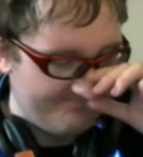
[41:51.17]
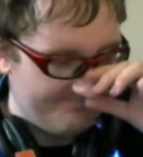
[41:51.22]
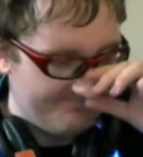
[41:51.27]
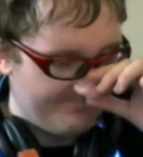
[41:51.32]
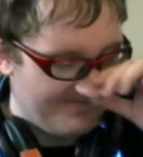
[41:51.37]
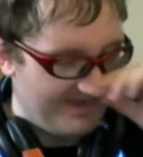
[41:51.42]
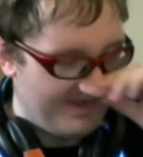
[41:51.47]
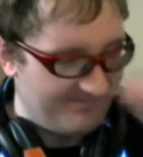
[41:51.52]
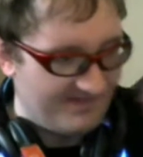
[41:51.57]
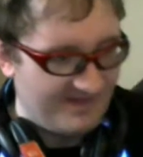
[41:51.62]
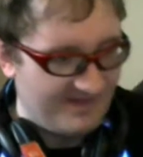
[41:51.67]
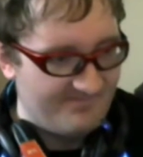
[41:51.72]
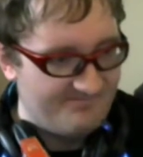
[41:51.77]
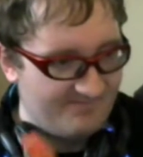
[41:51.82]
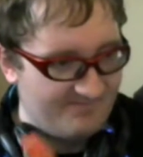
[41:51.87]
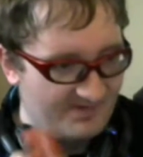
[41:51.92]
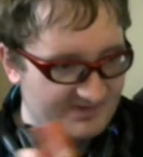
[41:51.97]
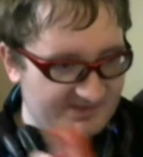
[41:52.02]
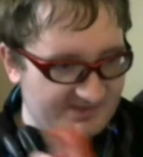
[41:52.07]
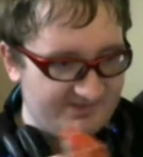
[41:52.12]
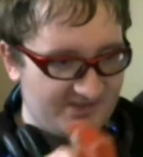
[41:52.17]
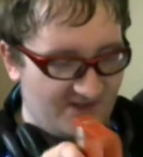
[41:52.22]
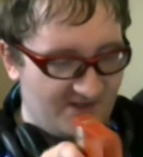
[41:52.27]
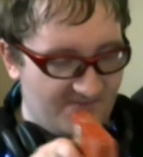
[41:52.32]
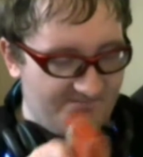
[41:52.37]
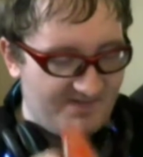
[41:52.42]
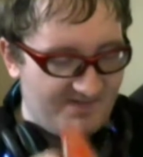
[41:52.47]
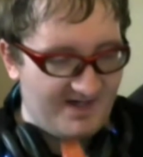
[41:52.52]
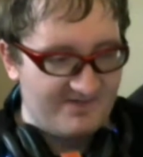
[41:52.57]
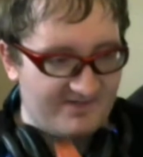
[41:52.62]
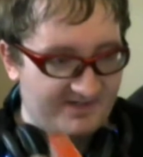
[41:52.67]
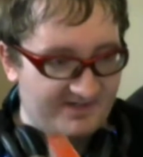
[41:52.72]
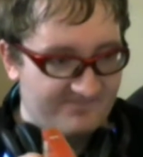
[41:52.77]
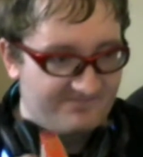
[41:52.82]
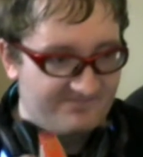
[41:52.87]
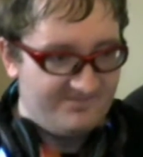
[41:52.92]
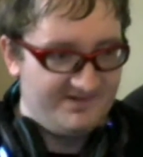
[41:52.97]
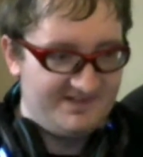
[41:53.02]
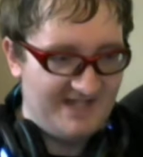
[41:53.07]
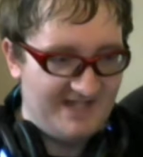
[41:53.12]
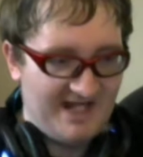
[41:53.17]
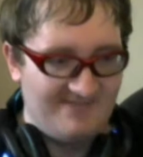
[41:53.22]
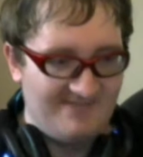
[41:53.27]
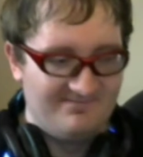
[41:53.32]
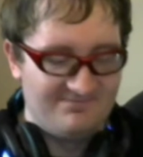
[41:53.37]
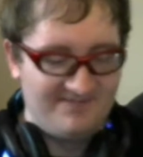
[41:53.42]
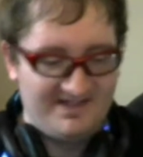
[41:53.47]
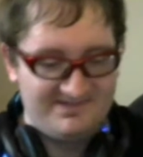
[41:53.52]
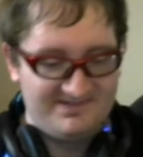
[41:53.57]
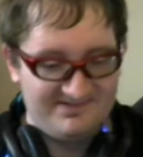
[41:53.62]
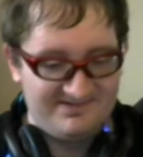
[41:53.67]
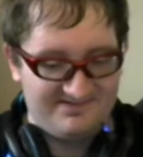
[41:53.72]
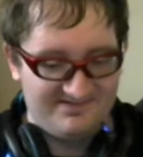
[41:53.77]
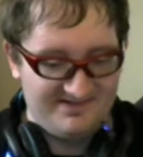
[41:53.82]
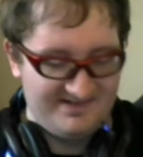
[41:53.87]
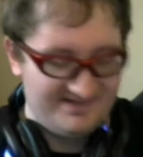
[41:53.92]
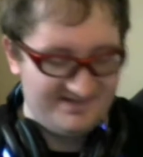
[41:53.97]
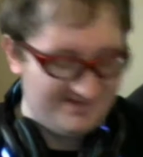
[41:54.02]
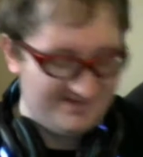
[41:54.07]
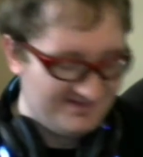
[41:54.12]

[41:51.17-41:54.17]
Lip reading: I purchased Earthbound like 3 times basically.